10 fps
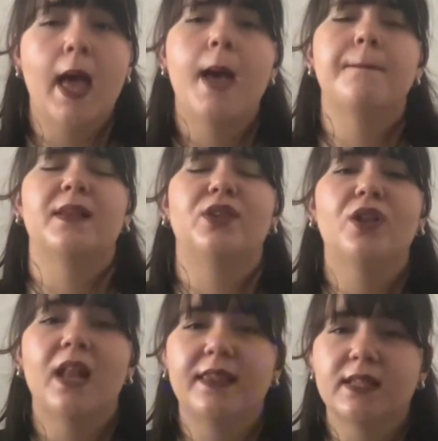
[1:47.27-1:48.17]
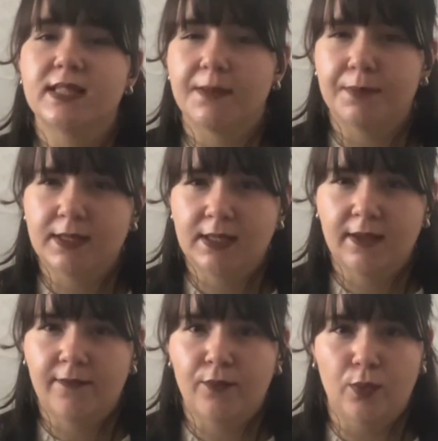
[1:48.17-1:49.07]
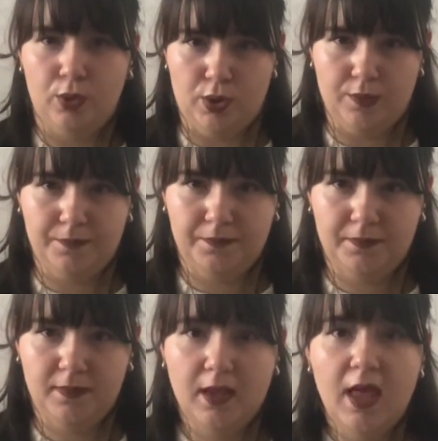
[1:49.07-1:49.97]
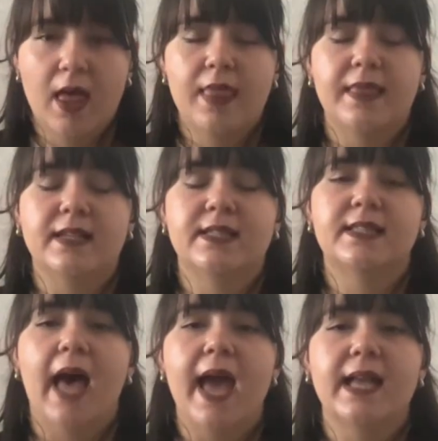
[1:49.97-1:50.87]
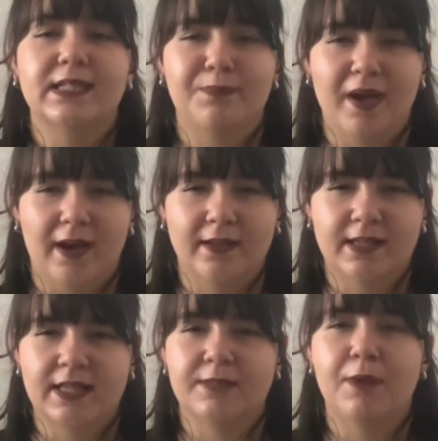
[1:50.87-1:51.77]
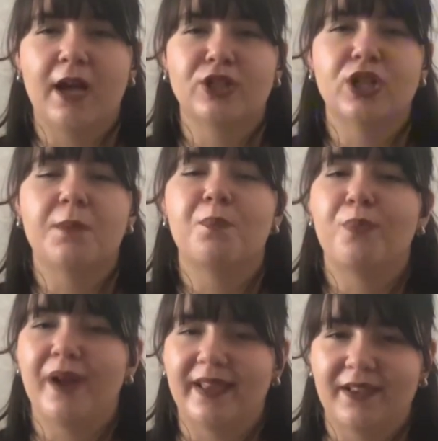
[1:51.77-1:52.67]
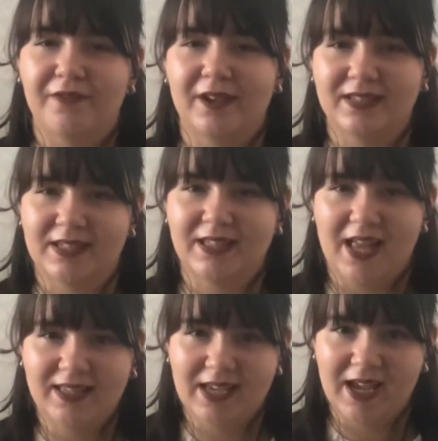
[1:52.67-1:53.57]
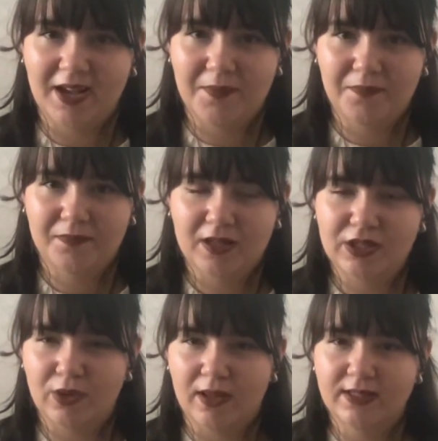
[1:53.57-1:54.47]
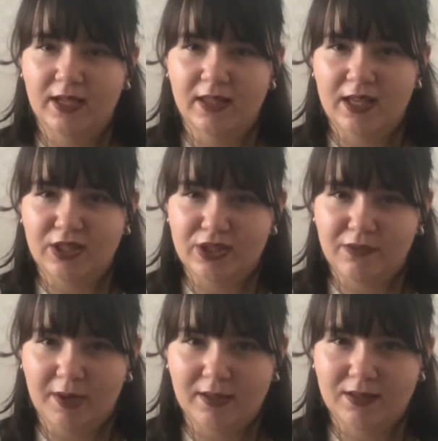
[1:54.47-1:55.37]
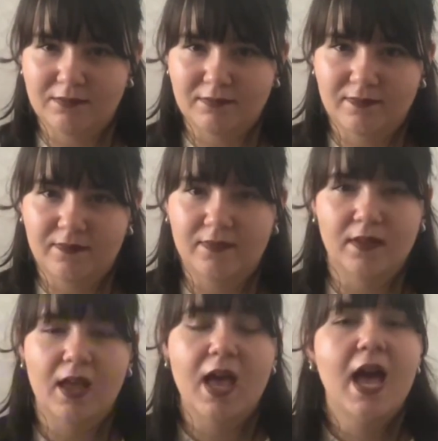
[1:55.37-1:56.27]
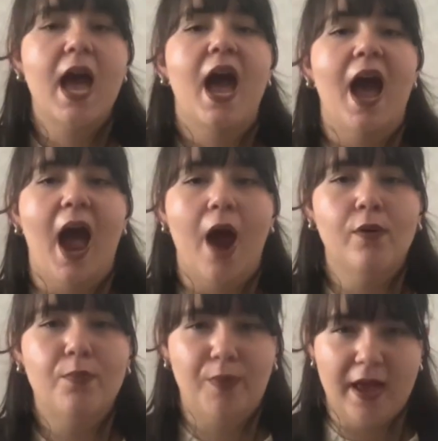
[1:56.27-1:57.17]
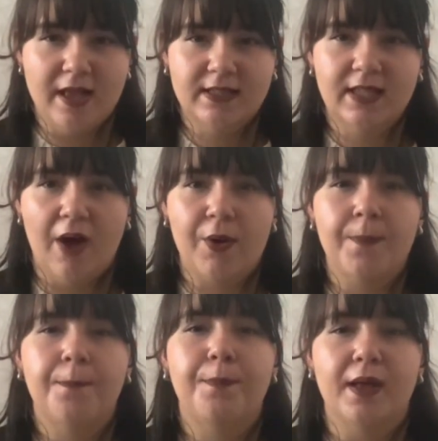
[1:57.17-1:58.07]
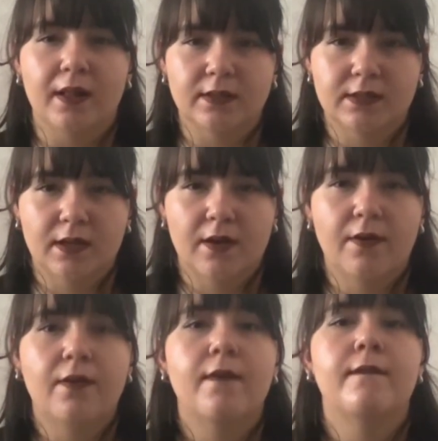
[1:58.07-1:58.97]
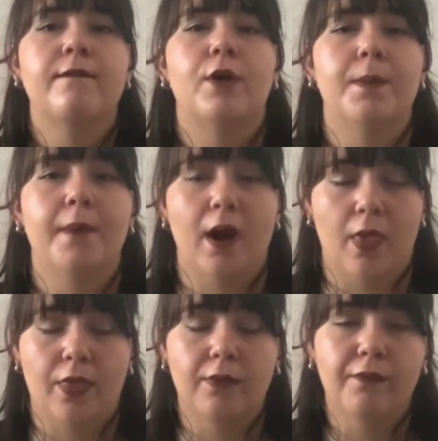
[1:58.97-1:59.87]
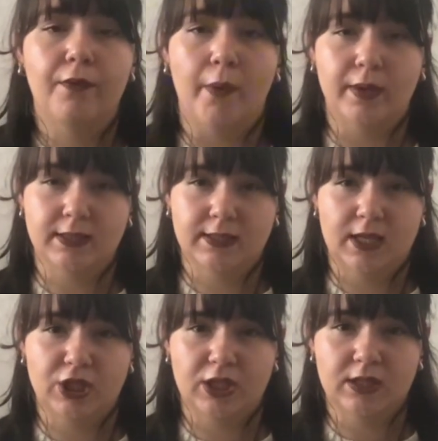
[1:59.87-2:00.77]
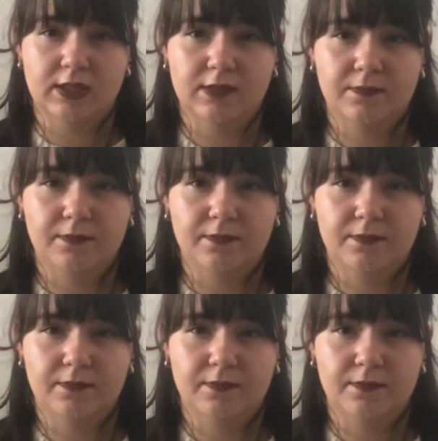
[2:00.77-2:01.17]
But don't let the simplicity fool you. The science behind it is actually pretty fascinating. So let's get into it. Our brains aren't built for marathon focus sessions.